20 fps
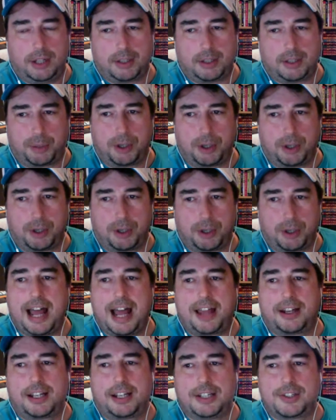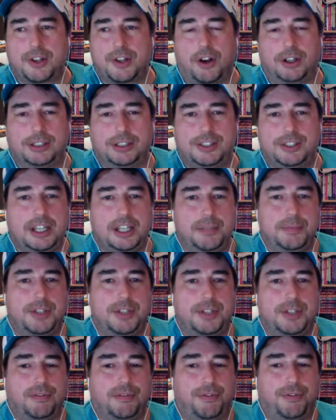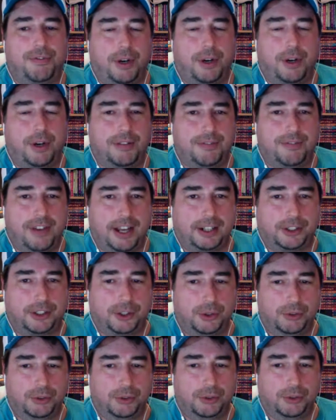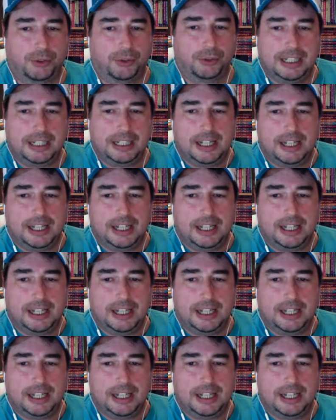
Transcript: personalities on Team 1040 in Vancouver.